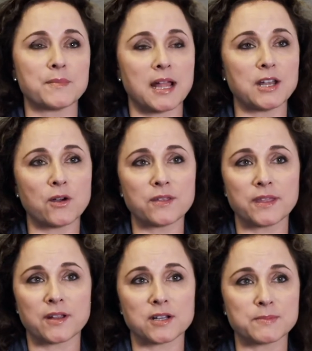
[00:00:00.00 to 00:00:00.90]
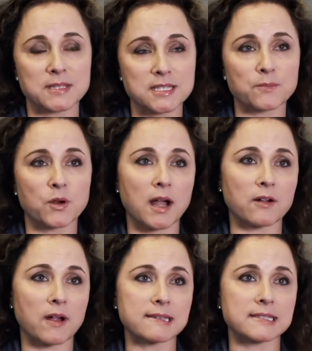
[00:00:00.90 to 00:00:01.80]
I know that there's been some
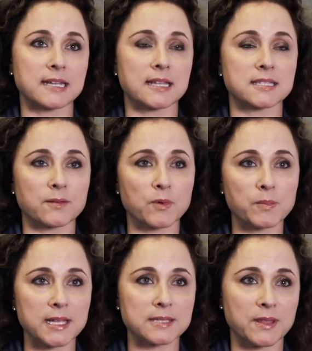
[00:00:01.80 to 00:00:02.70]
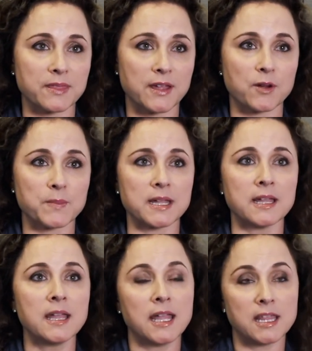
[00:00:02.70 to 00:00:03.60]
progress in enzyme replacement therapy
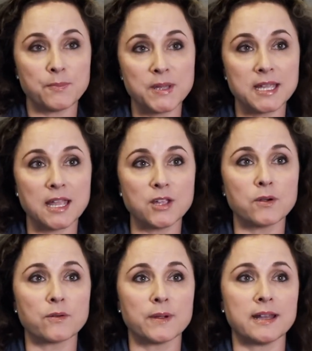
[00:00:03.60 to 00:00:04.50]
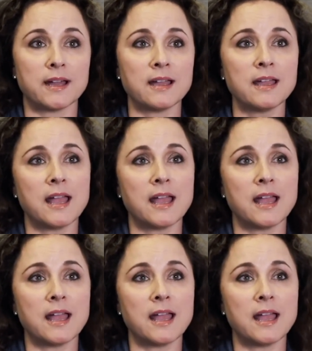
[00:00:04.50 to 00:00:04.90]
in the PKU arena,